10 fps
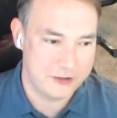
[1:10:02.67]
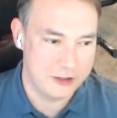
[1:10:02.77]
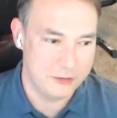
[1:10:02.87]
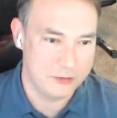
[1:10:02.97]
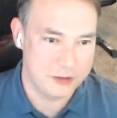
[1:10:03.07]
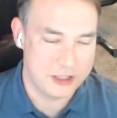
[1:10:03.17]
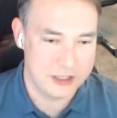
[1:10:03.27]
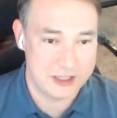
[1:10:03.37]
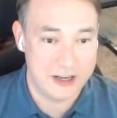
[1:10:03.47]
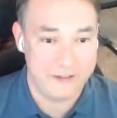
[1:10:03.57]
dues
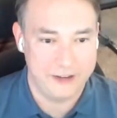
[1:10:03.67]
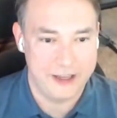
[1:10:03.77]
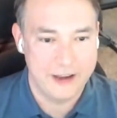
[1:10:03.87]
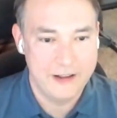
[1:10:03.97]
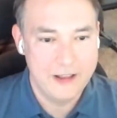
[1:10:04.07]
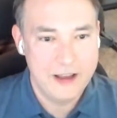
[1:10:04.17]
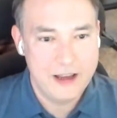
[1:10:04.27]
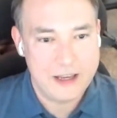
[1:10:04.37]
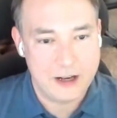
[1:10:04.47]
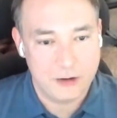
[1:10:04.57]
is definitely,
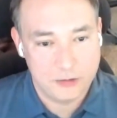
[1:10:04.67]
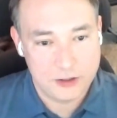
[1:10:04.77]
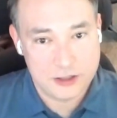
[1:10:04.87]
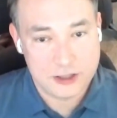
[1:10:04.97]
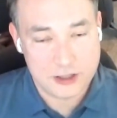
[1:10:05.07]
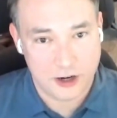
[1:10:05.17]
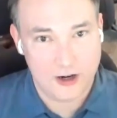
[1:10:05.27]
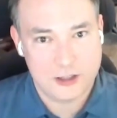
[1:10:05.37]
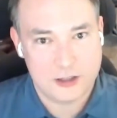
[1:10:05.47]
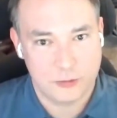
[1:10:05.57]

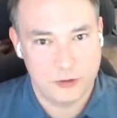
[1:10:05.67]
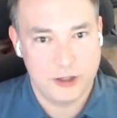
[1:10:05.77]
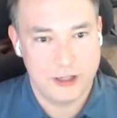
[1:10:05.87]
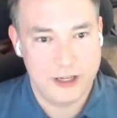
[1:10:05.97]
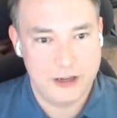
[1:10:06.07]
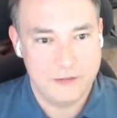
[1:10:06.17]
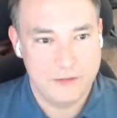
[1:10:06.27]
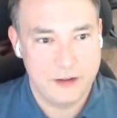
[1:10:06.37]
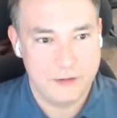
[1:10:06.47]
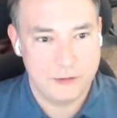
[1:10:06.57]
start to really
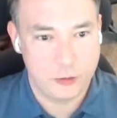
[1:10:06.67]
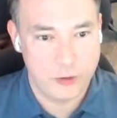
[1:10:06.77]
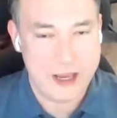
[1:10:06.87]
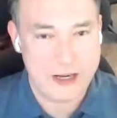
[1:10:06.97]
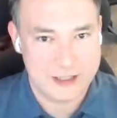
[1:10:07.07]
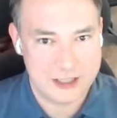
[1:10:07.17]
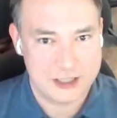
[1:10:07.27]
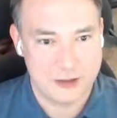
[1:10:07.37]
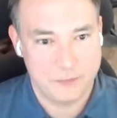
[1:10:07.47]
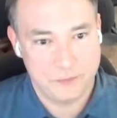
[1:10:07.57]
create a
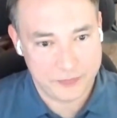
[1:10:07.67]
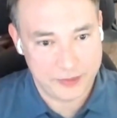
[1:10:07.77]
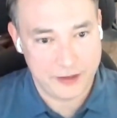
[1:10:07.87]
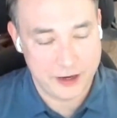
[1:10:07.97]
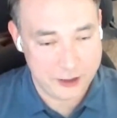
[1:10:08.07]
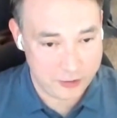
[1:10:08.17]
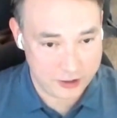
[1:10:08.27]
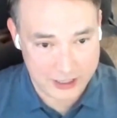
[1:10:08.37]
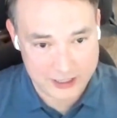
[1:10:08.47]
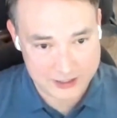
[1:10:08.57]
system that you can
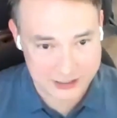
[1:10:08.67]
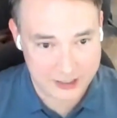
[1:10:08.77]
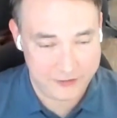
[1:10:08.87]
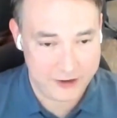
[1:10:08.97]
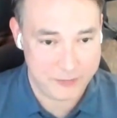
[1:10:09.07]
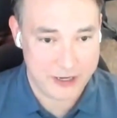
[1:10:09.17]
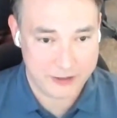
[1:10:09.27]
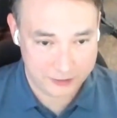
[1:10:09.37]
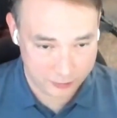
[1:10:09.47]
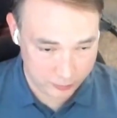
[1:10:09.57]
constantly get feedback
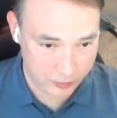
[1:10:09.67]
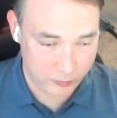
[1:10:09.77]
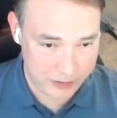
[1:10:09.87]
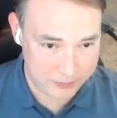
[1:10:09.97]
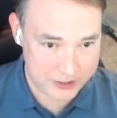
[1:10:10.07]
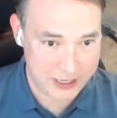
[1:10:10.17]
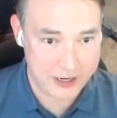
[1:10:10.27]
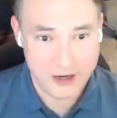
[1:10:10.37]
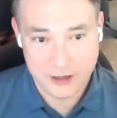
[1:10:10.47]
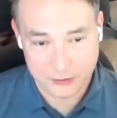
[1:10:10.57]
through a website,
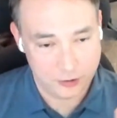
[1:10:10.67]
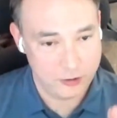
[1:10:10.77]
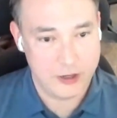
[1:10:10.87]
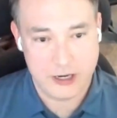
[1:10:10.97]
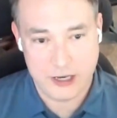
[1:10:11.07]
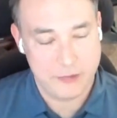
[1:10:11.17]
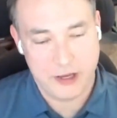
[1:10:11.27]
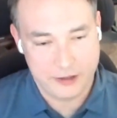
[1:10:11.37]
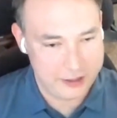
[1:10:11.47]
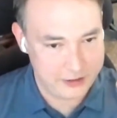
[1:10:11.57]
through an
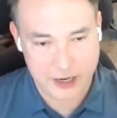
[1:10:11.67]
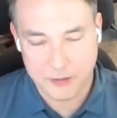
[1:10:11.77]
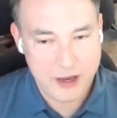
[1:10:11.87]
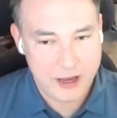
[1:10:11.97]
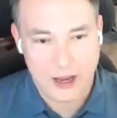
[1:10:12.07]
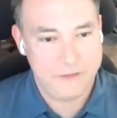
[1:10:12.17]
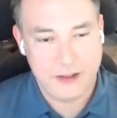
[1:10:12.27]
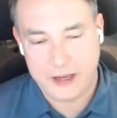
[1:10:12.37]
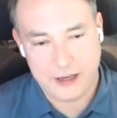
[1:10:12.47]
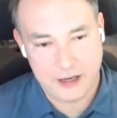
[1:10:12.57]
email. I feel
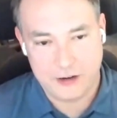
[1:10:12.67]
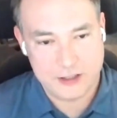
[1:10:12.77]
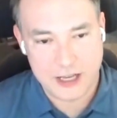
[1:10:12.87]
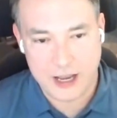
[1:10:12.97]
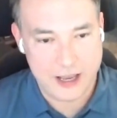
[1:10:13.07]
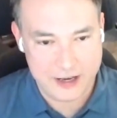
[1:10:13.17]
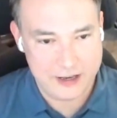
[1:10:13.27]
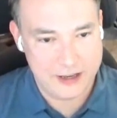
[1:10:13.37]
like, it's not, and